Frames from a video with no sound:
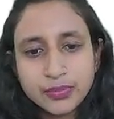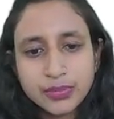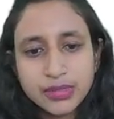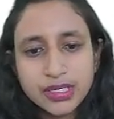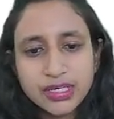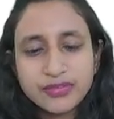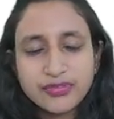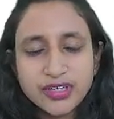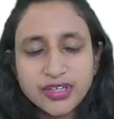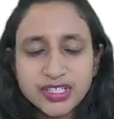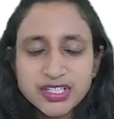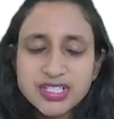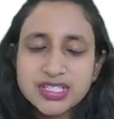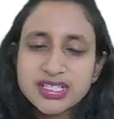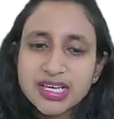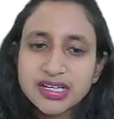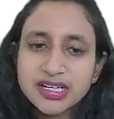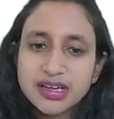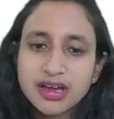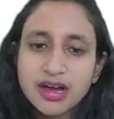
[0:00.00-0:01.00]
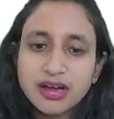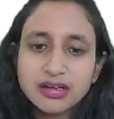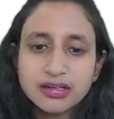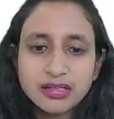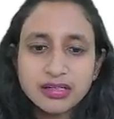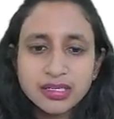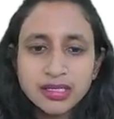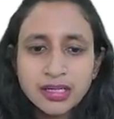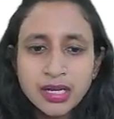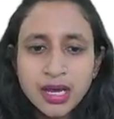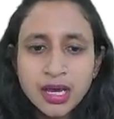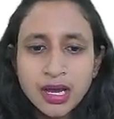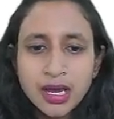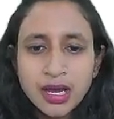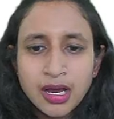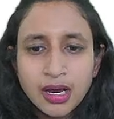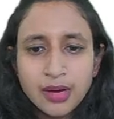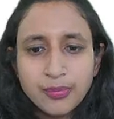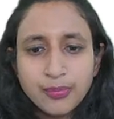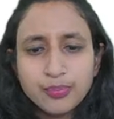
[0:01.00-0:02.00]
infections that occur
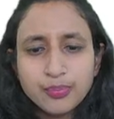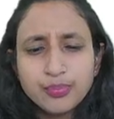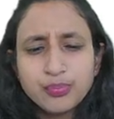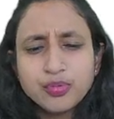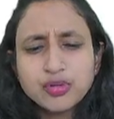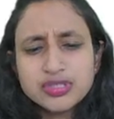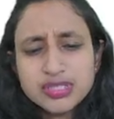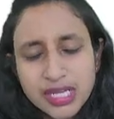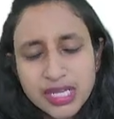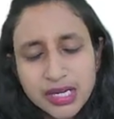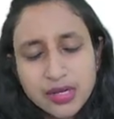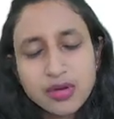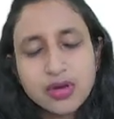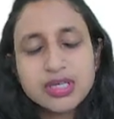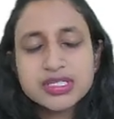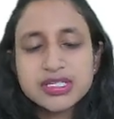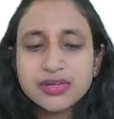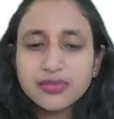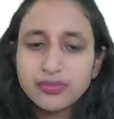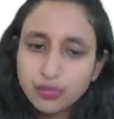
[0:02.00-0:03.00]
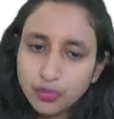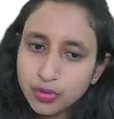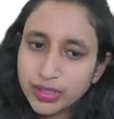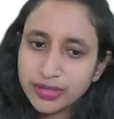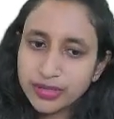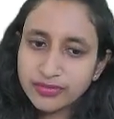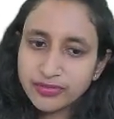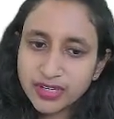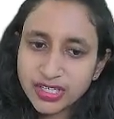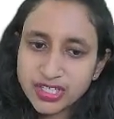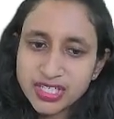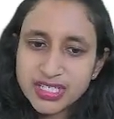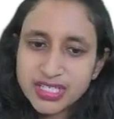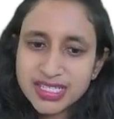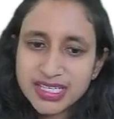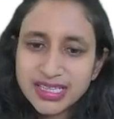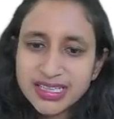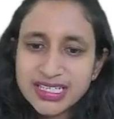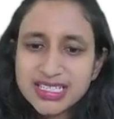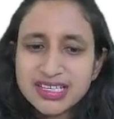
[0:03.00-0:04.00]
mostly causing wound infections,
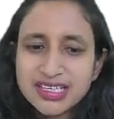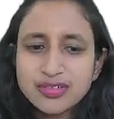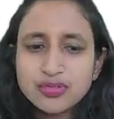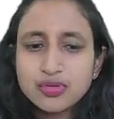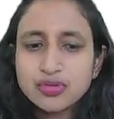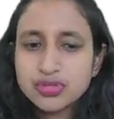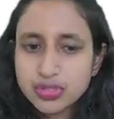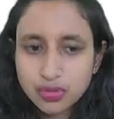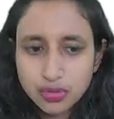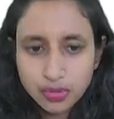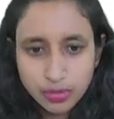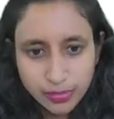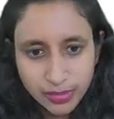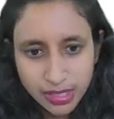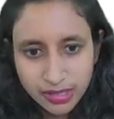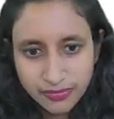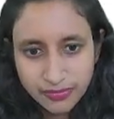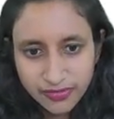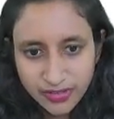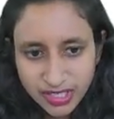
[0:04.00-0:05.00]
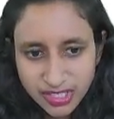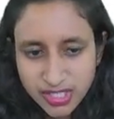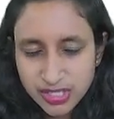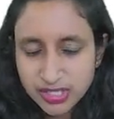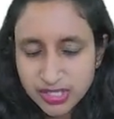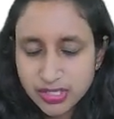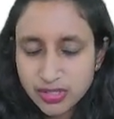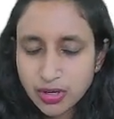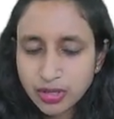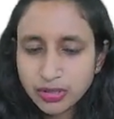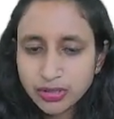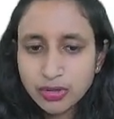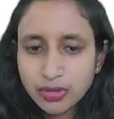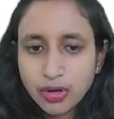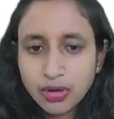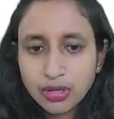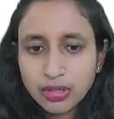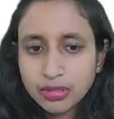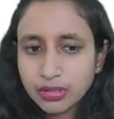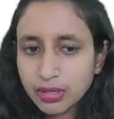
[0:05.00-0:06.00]
and these are nosocomial infections, not
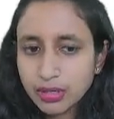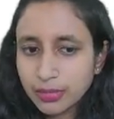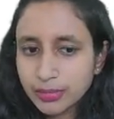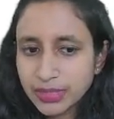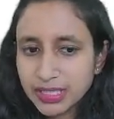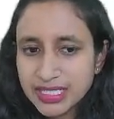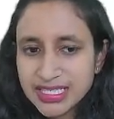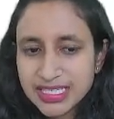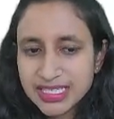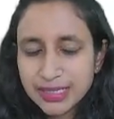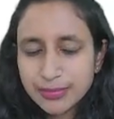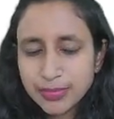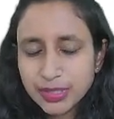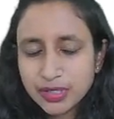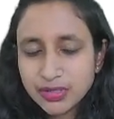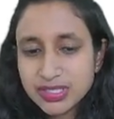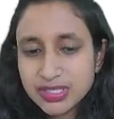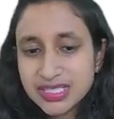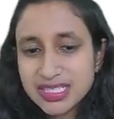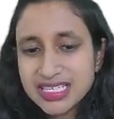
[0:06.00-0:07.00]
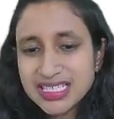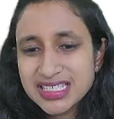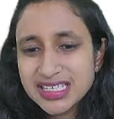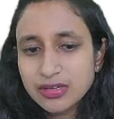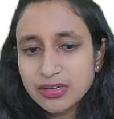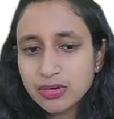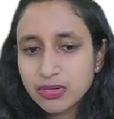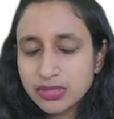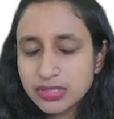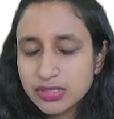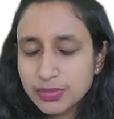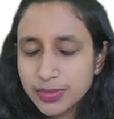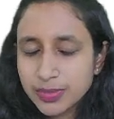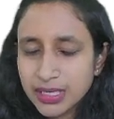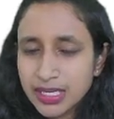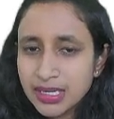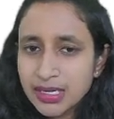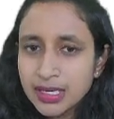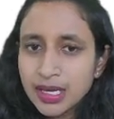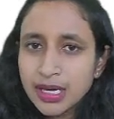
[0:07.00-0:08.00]
normally seen, because these can also
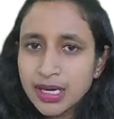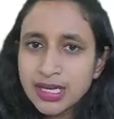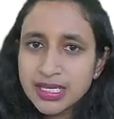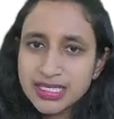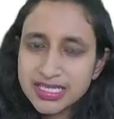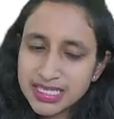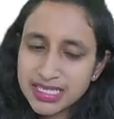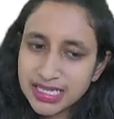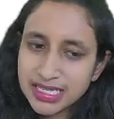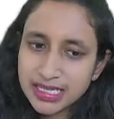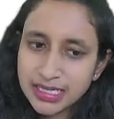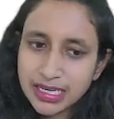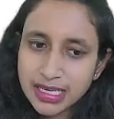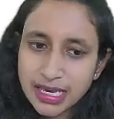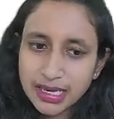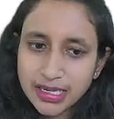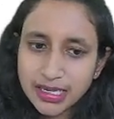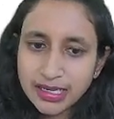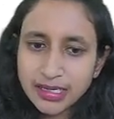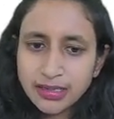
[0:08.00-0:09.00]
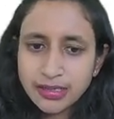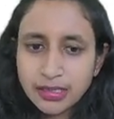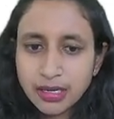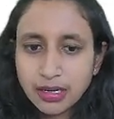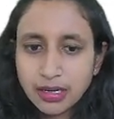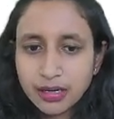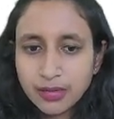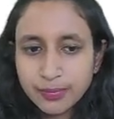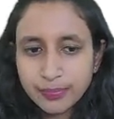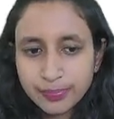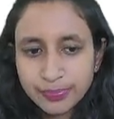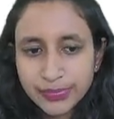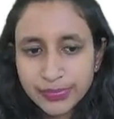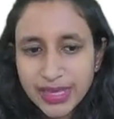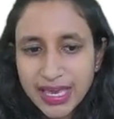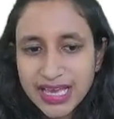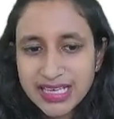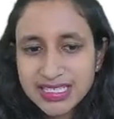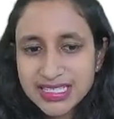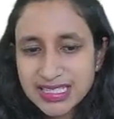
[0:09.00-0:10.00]
be seen in
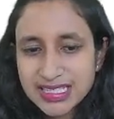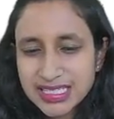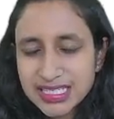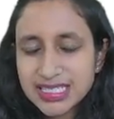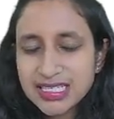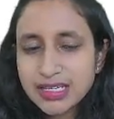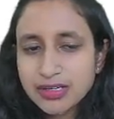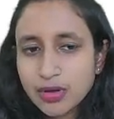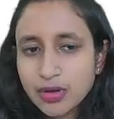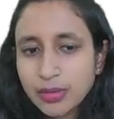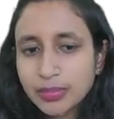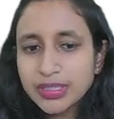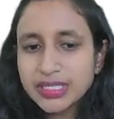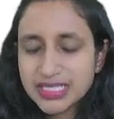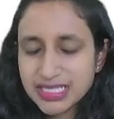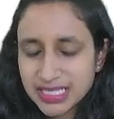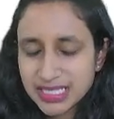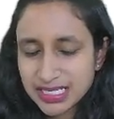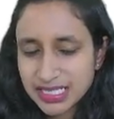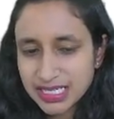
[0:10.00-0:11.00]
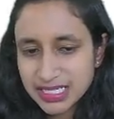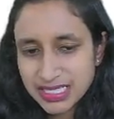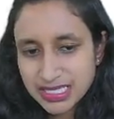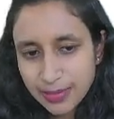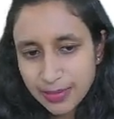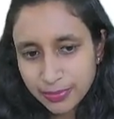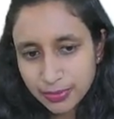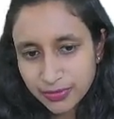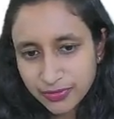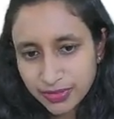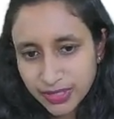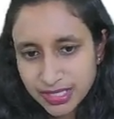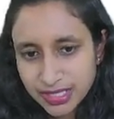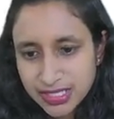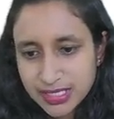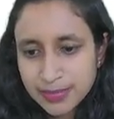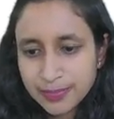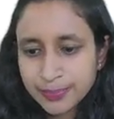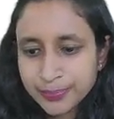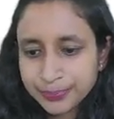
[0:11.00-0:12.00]
as these are normally seen as saprophytes.